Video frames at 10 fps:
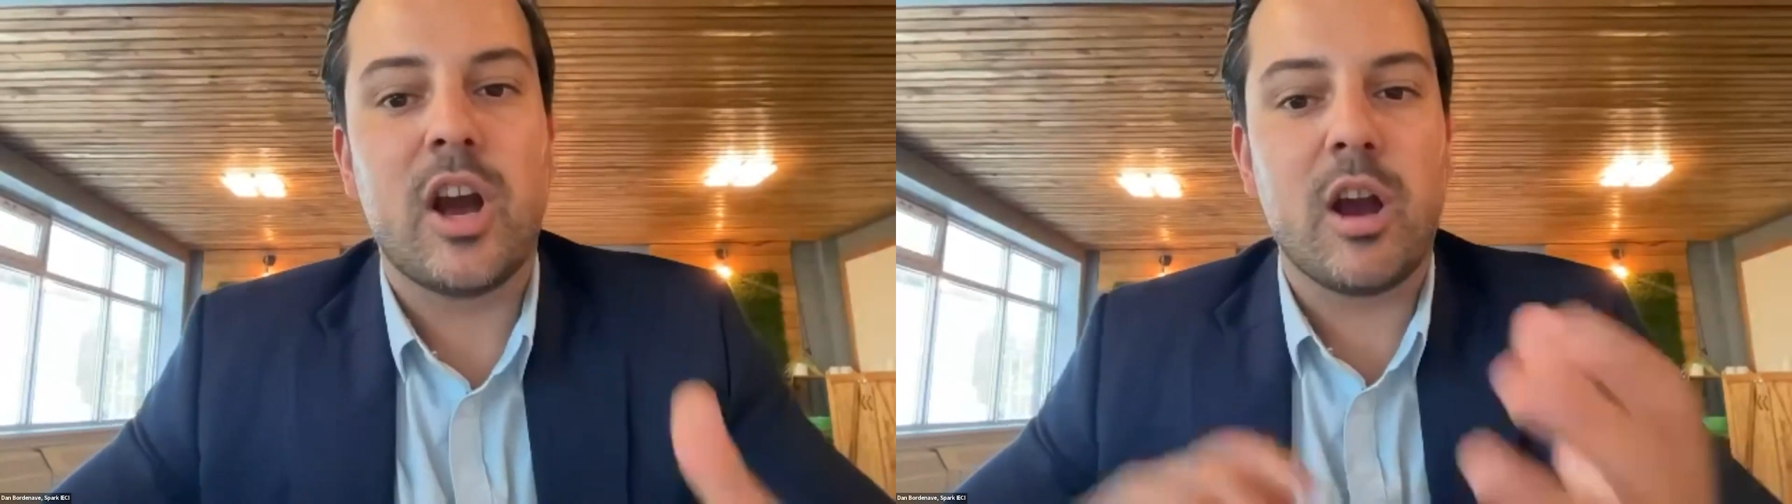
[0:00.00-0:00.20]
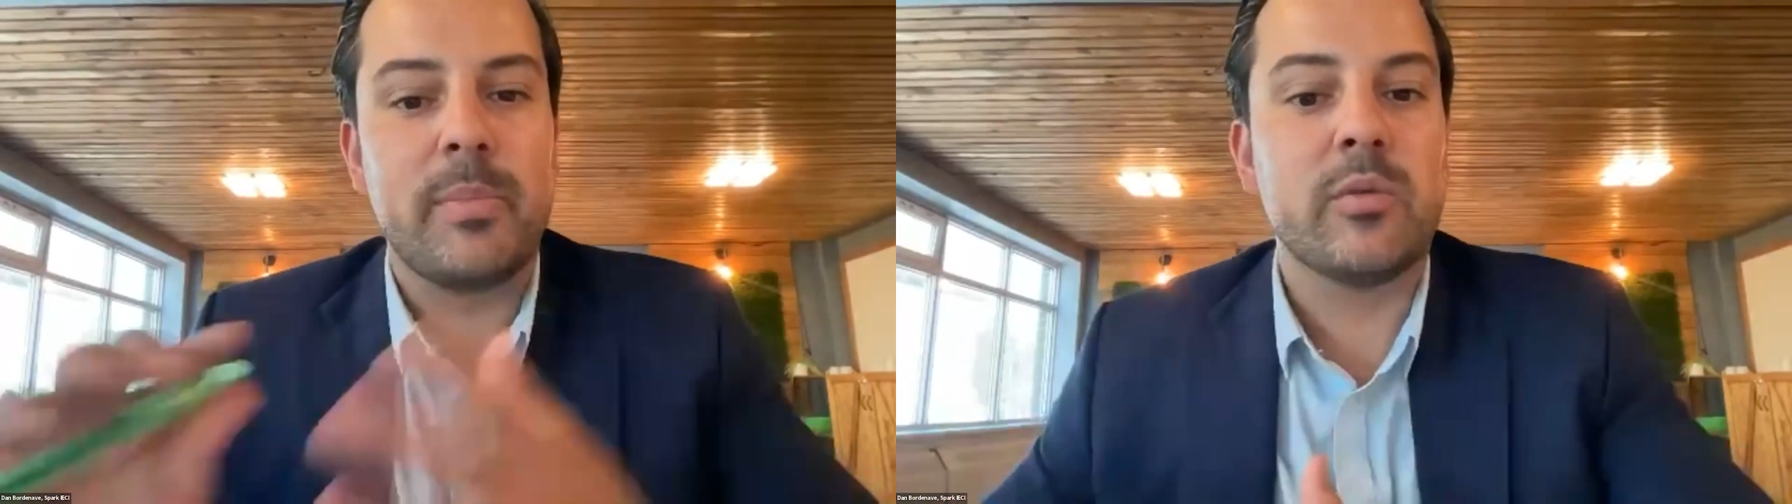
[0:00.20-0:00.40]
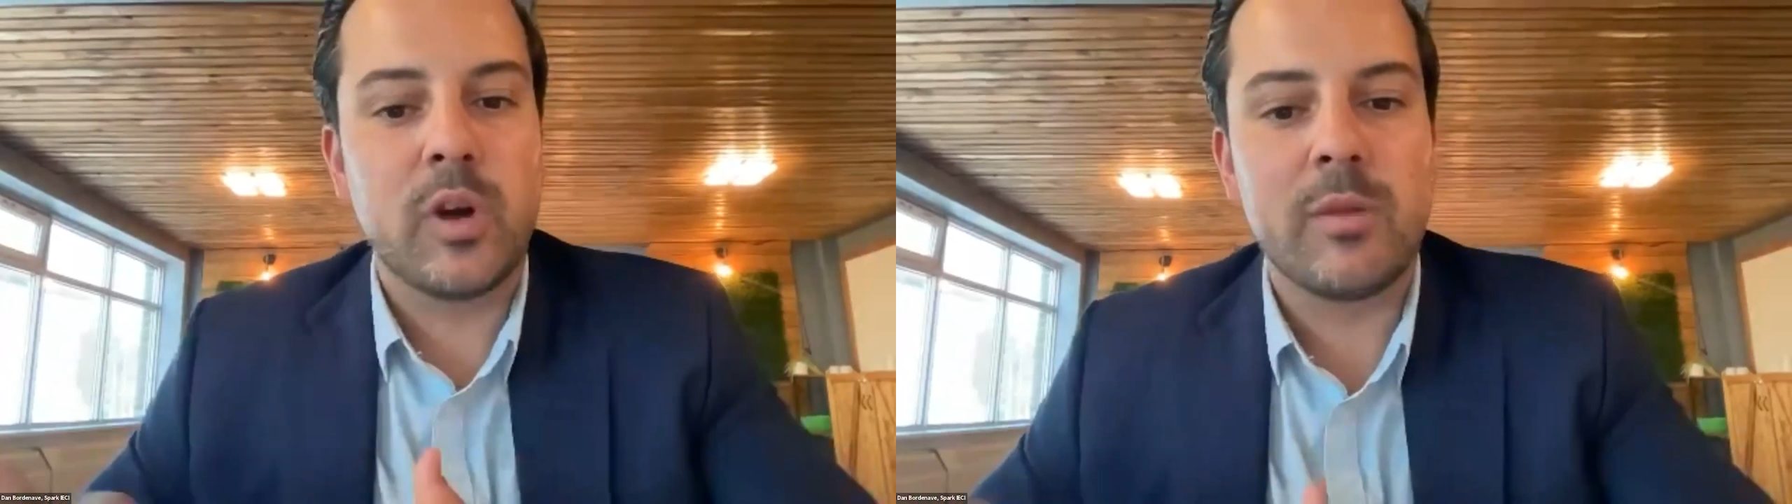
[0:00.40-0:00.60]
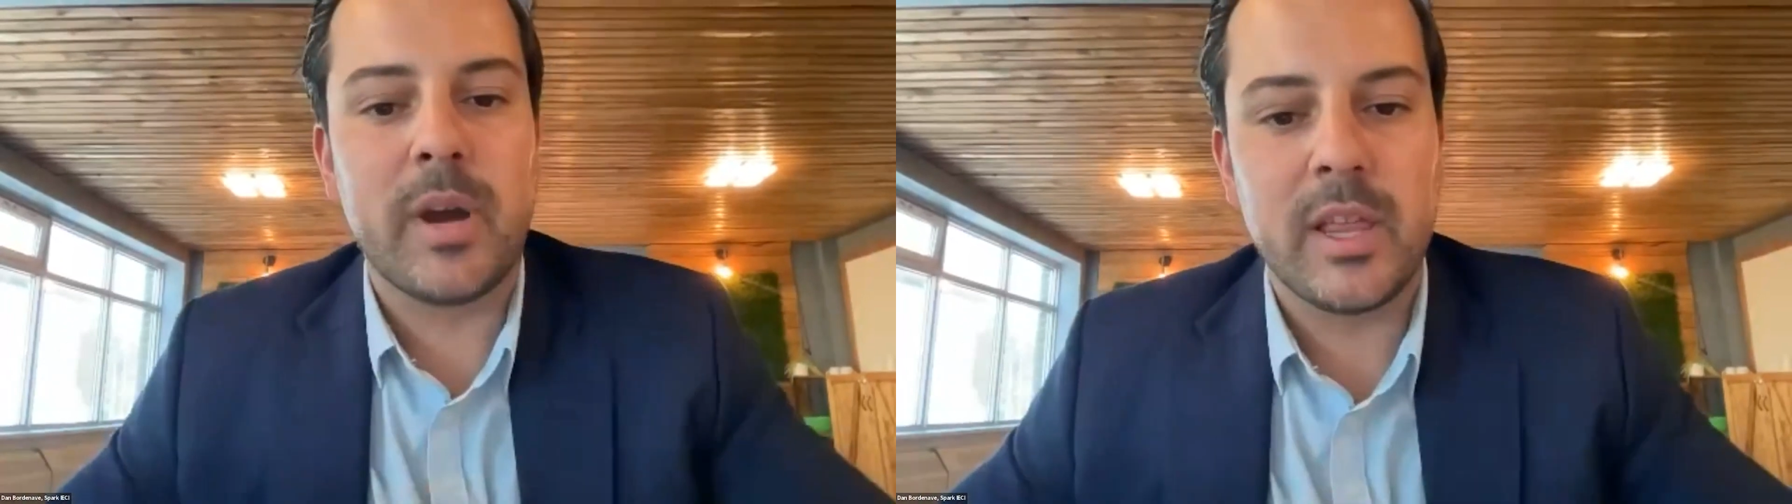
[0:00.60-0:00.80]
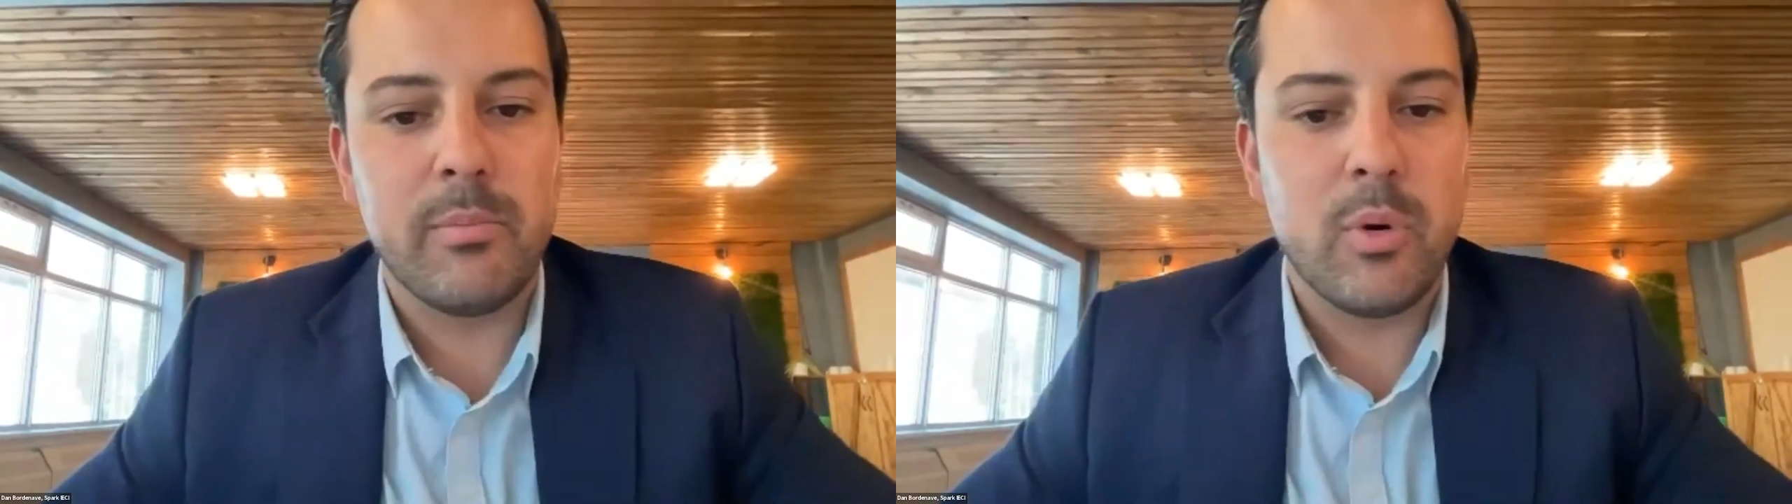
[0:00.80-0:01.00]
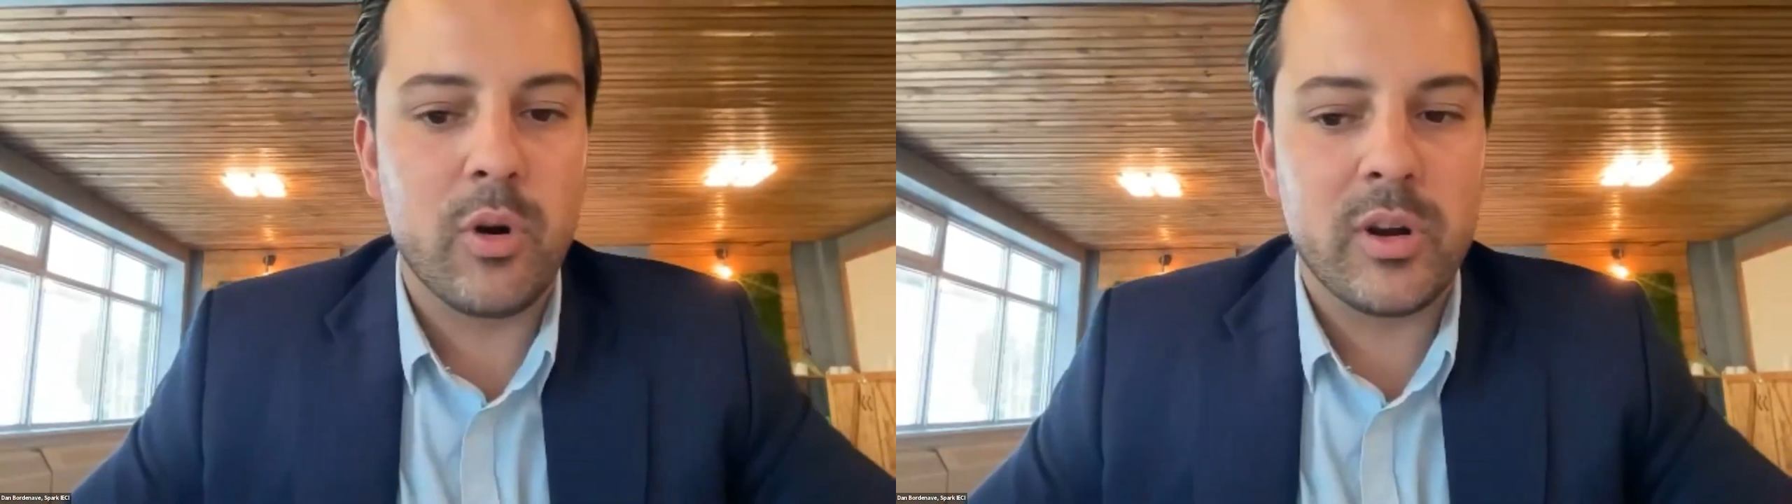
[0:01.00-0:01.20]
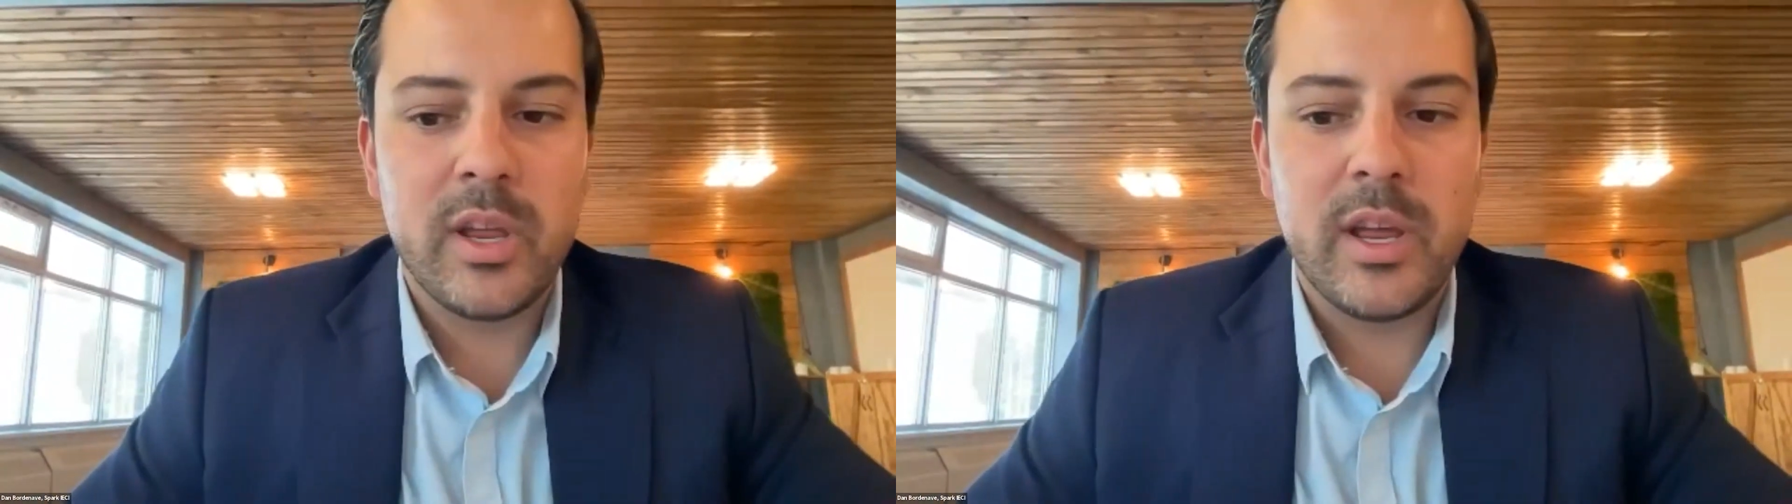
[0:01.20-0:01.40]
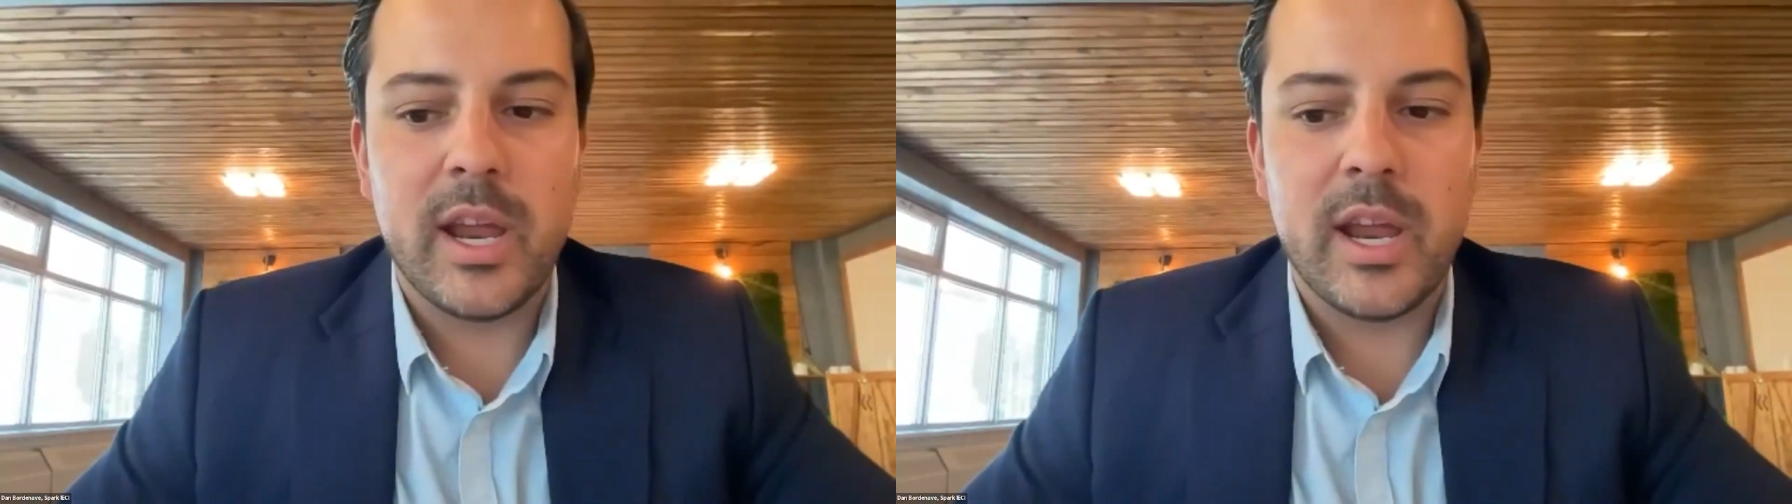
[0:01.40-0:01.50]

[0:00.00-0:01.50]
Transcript: are being run by the board.